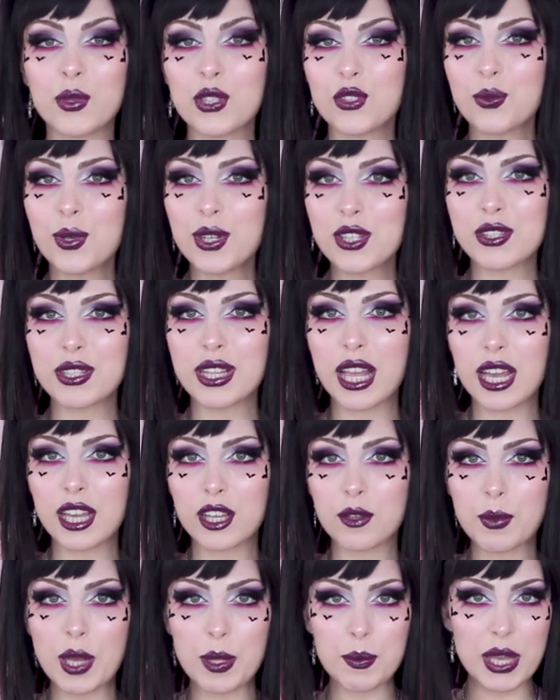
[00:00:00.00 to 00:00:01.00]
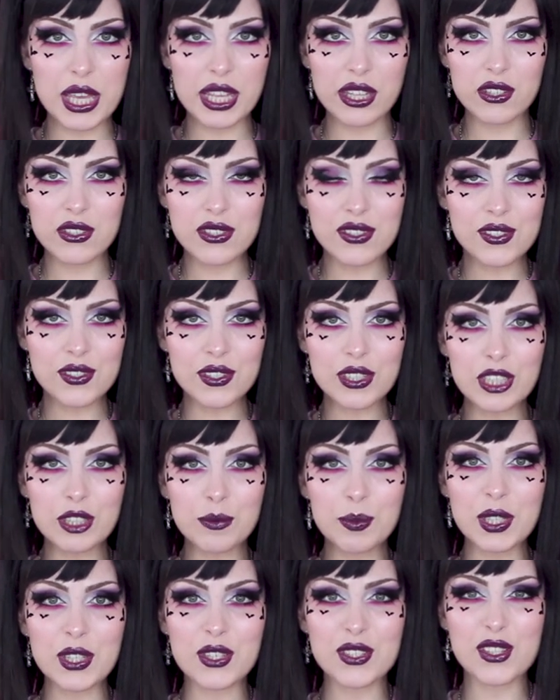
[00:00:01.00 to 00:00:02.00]
which was like my main
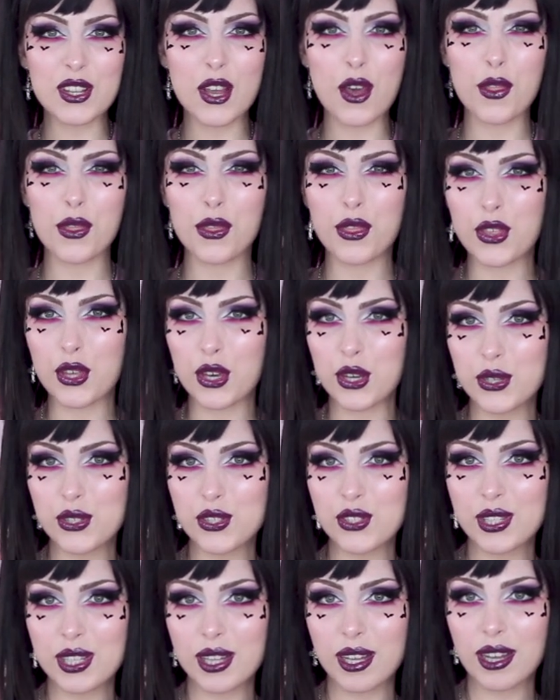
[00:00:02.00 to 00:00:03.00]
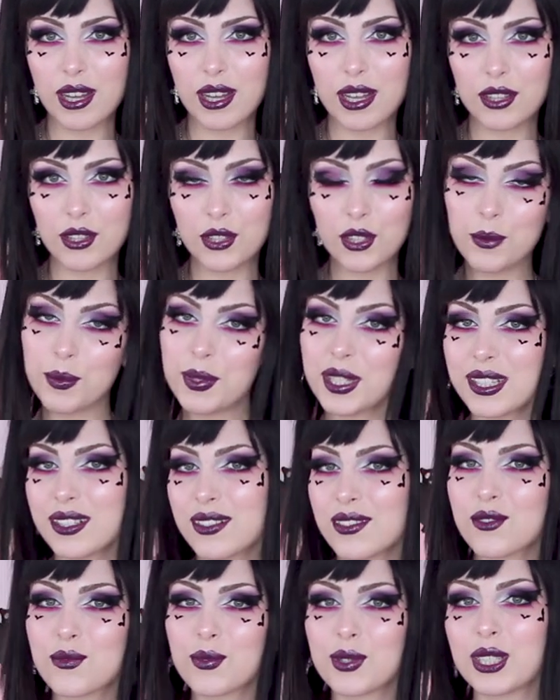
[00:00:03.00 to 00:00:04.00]
concern, because of those two
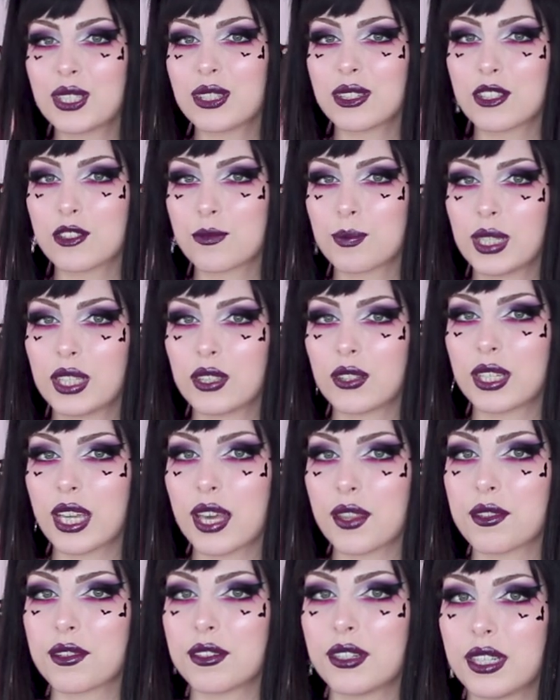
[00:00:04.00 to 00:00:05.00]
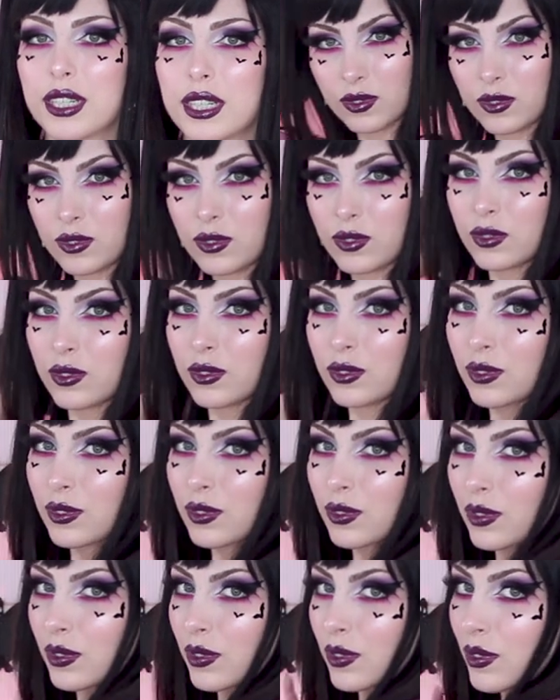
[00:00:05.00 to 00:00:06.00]
pieces weren't displayed together in
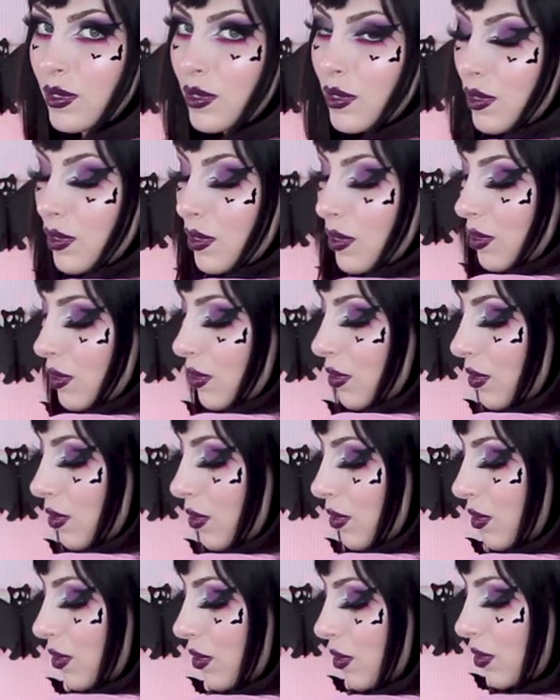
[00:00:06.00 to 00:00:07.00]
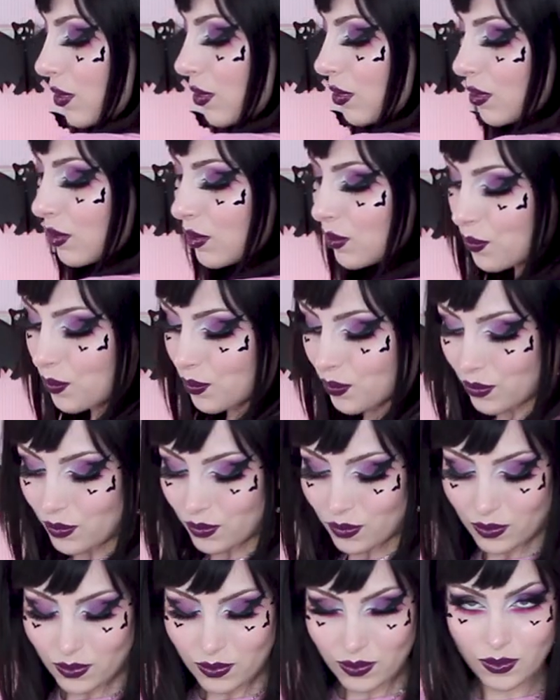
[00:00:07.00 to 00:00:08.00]
the lookbook photos, so
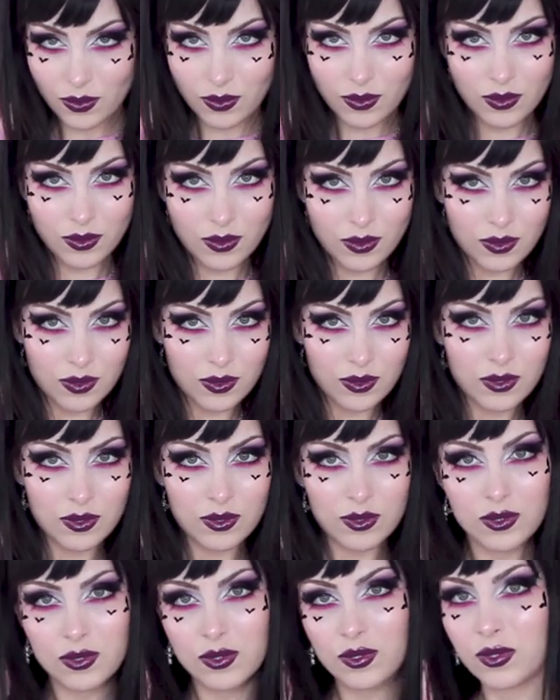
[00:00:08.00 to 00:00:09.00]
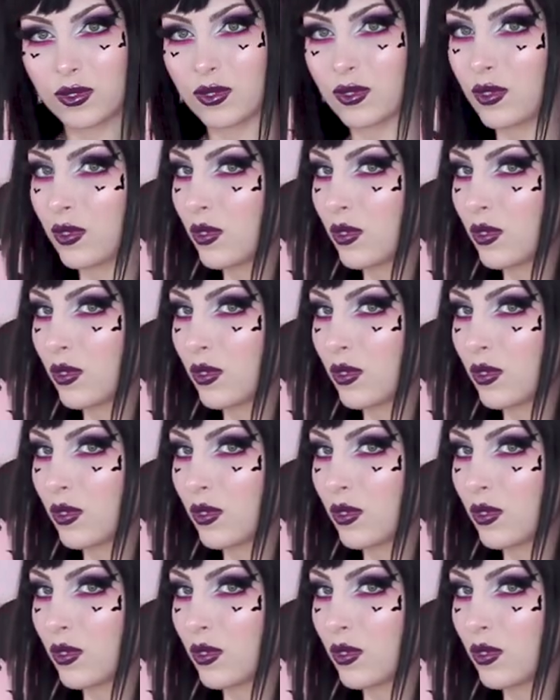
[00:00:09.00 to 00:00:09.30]
I wasn't so sure they were